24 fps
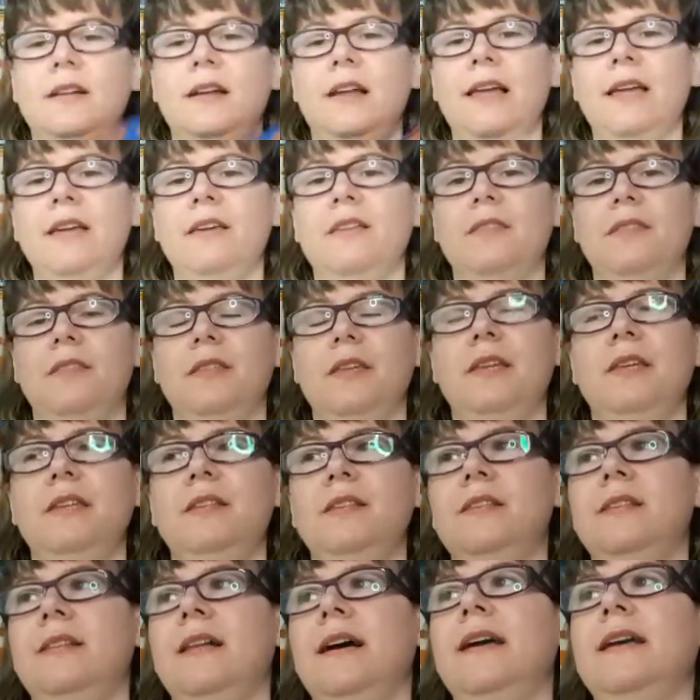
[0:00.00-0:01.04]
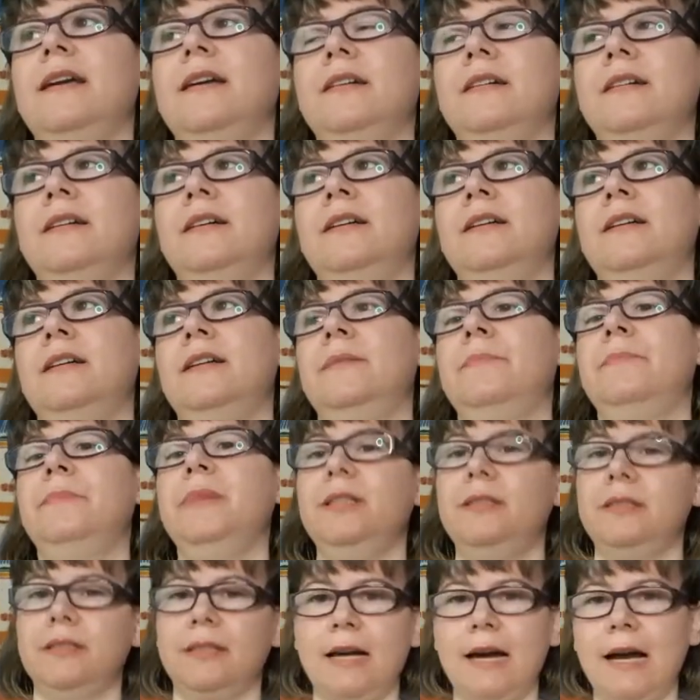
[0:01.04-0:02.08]
length is like
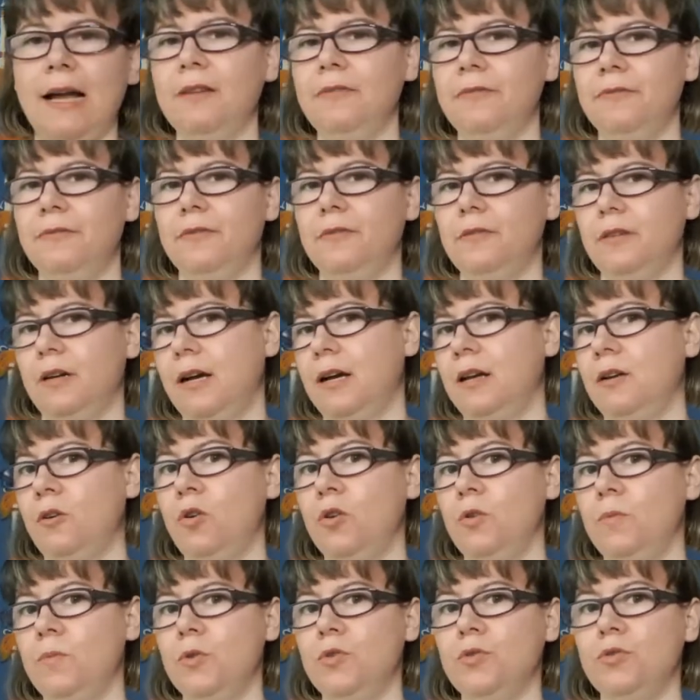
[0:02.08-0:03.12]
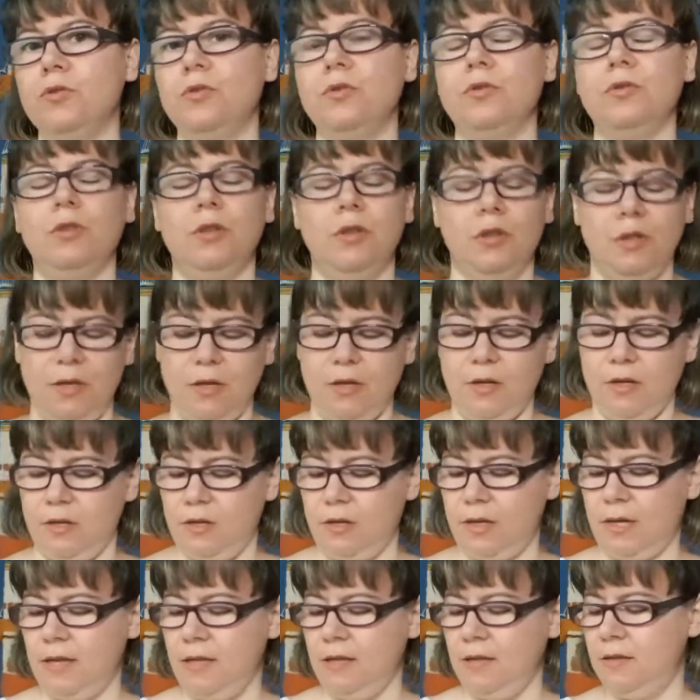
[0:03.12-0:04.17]
mid-calf, almost.
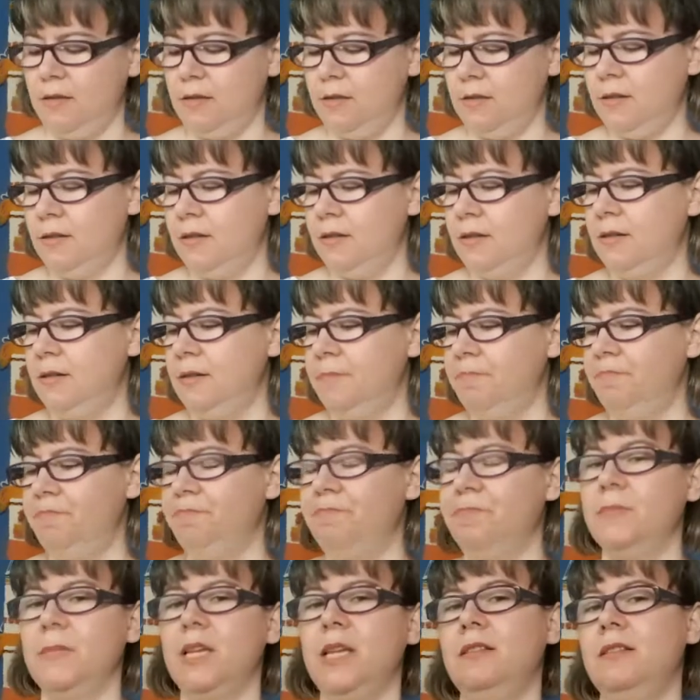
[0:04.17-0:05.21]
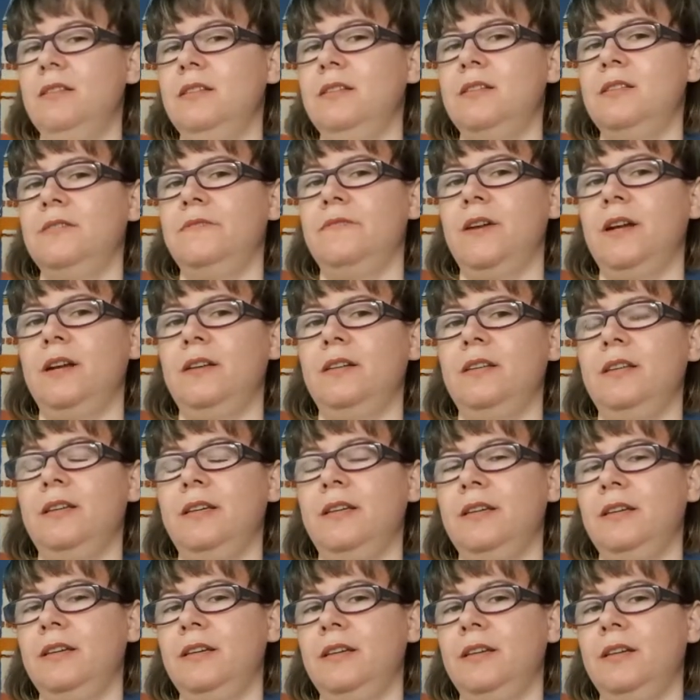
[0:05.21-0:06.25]
And it is very,
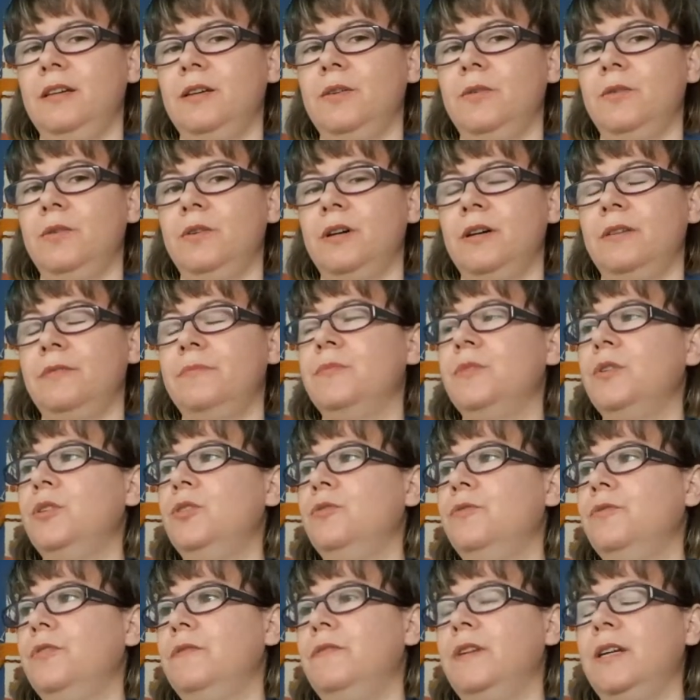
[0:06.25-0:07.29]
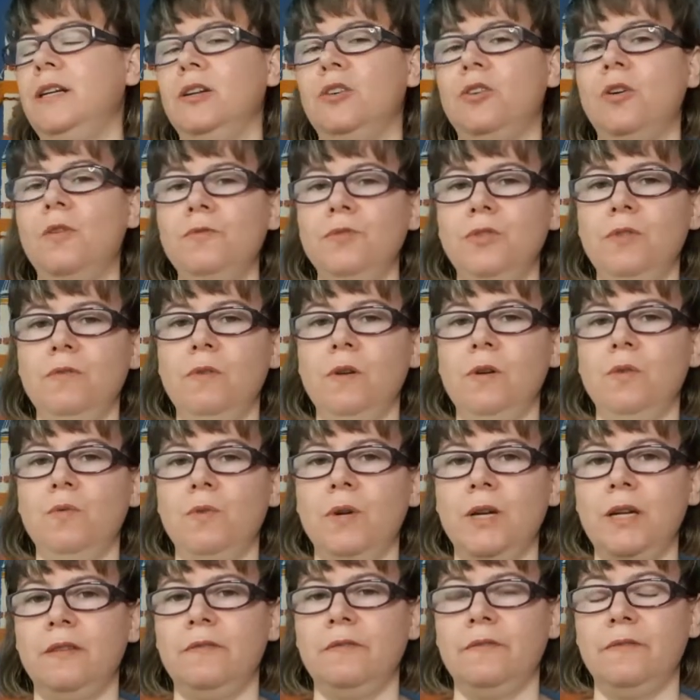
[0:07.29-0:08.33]
you feel very
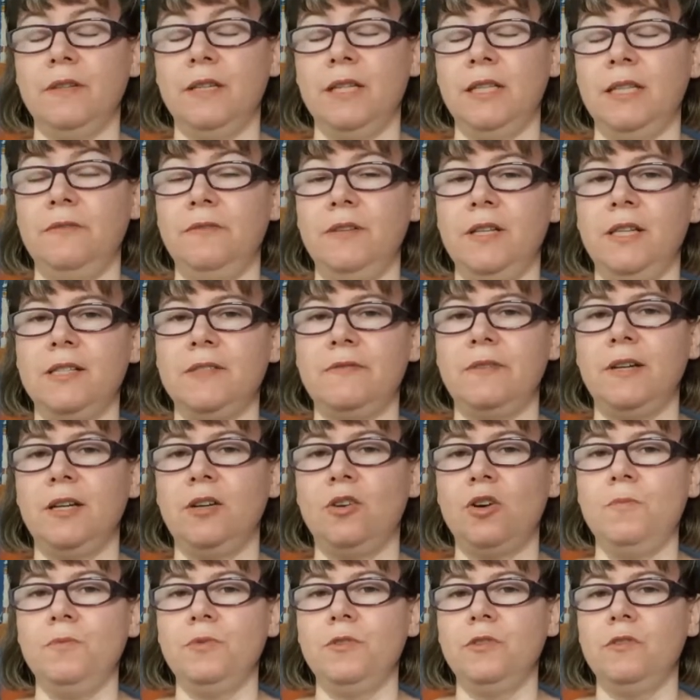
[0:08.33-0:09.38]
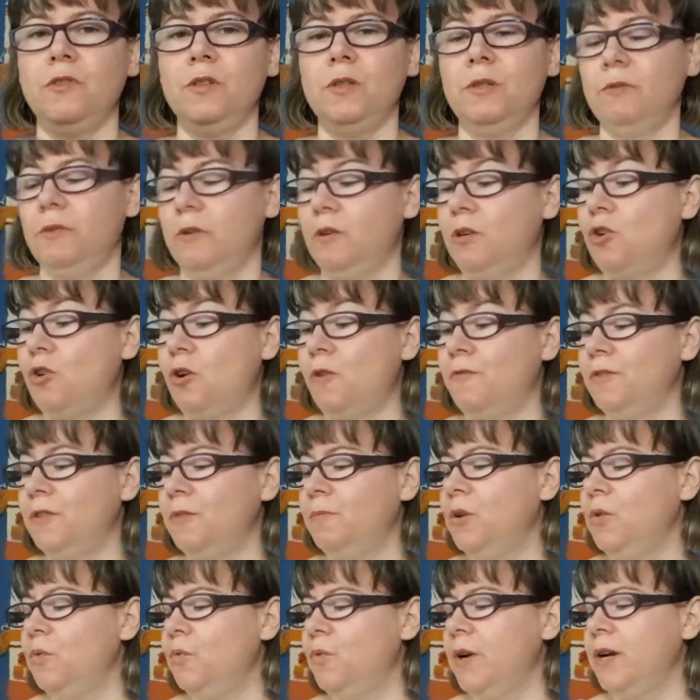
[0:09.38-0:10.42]
comfortable it feels very
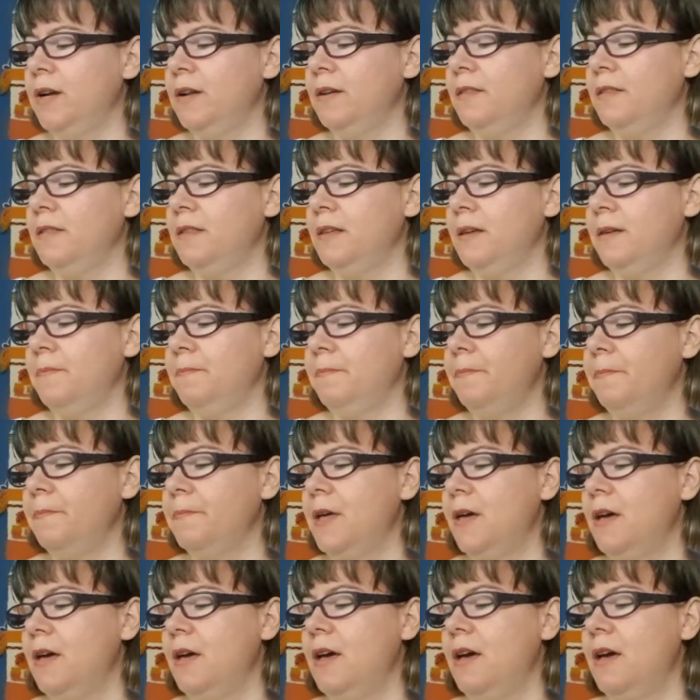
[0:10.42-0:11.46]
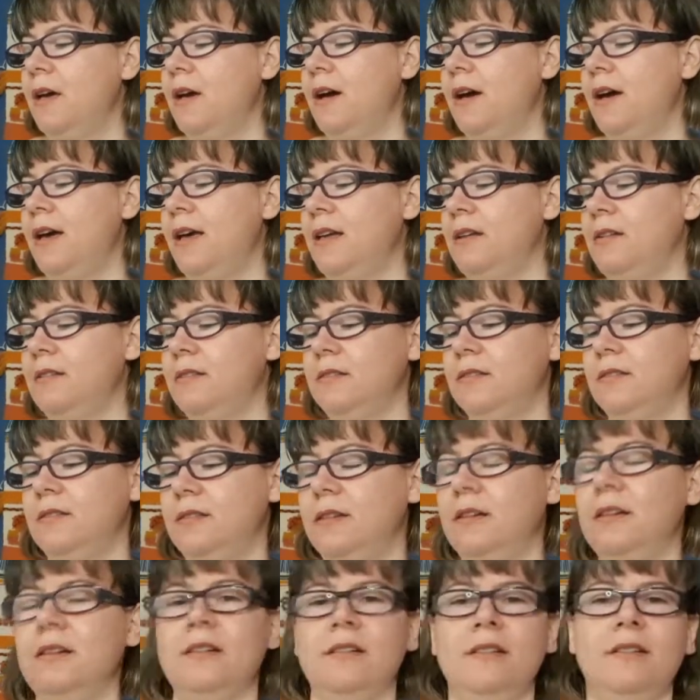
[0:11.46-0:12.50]
comfortable wearing them, and
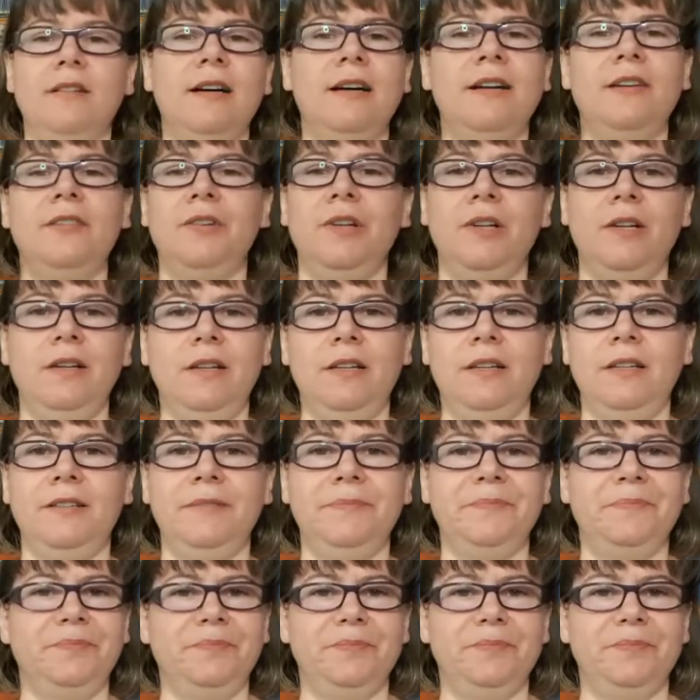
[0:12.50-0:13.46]
I really